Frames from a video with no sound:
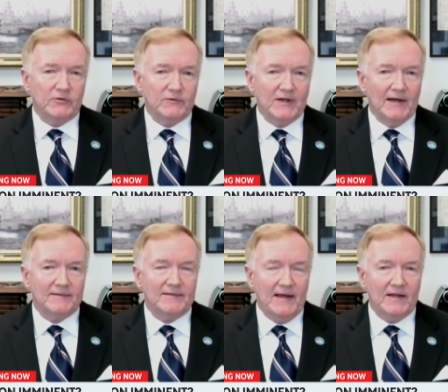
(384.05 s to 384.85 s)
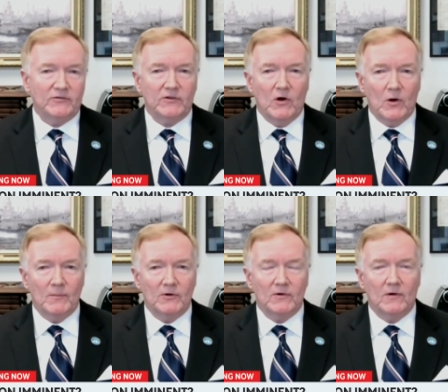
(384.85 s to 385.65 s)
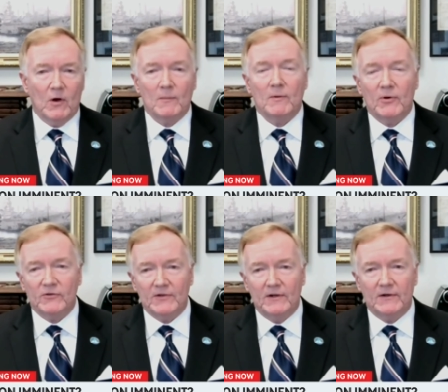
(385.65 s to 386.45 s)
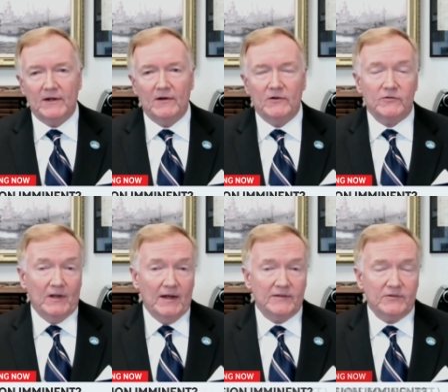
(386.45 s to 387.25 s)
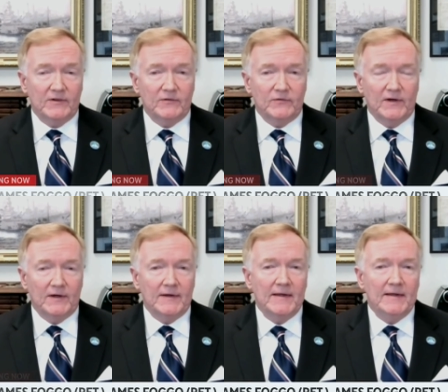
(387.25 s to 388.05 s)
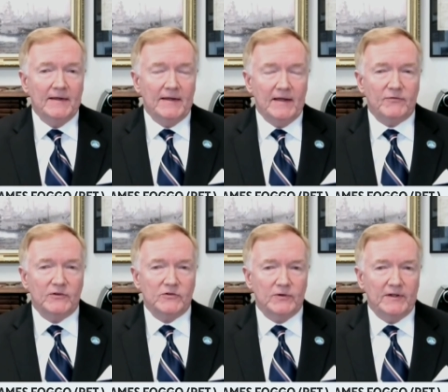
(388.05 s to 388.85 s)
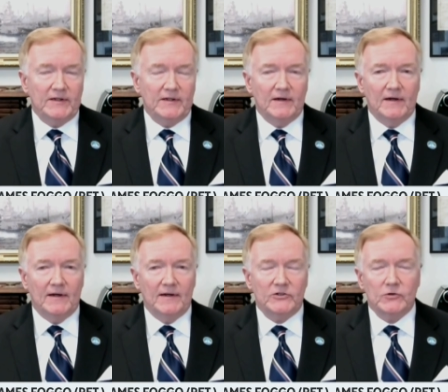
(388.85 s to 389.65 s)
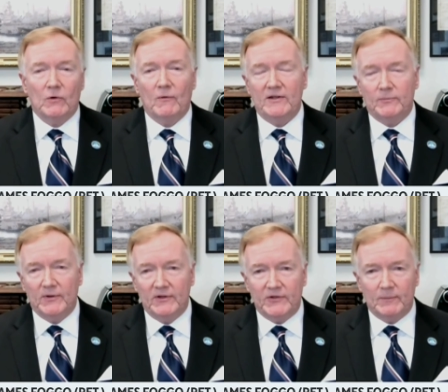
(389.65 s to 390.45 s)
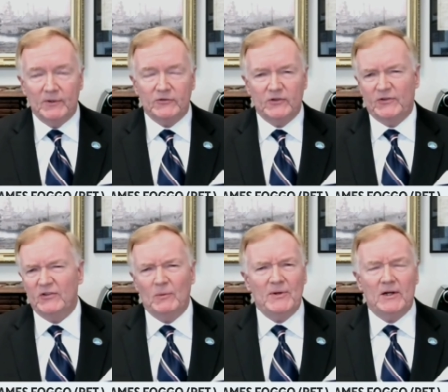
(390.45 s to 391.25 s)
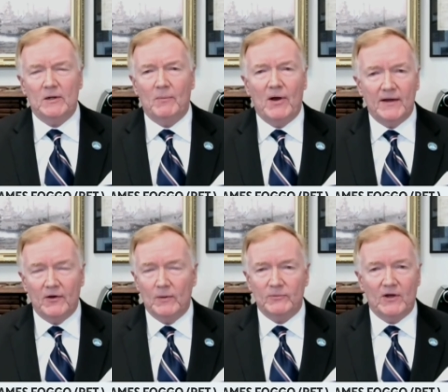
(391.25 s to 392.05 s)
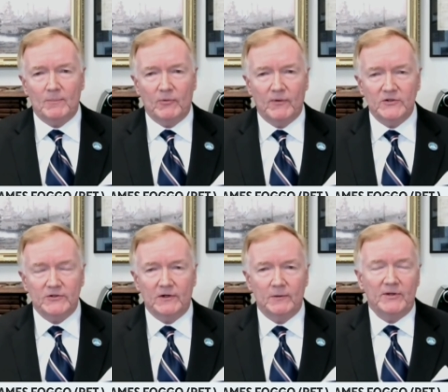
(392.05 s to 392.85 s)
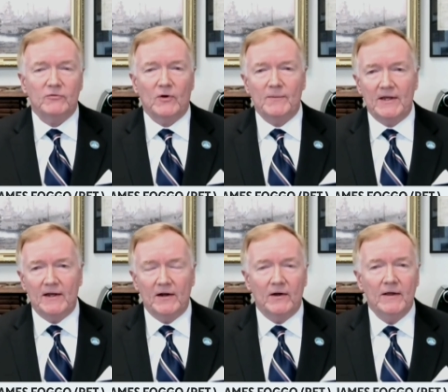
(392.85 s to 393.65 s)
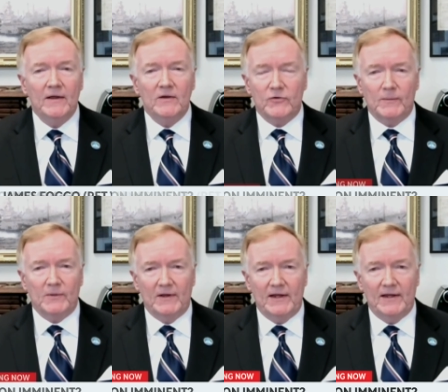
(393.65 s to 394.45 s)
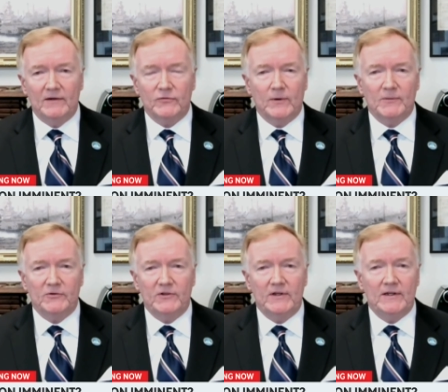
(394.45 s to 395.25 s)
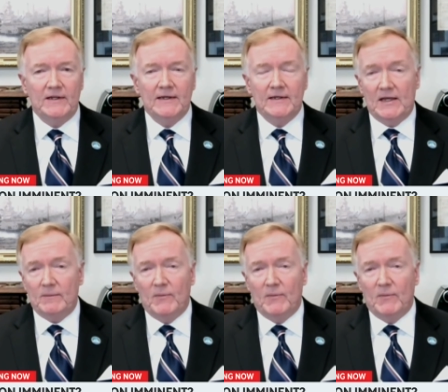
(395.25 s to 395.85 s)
troops who've got tanks, armor, armored personnel carriers, lots of infantry, short-range ballistic missiles. This will be a combined arms operation. It'll be from the air, from the land, and from the sea.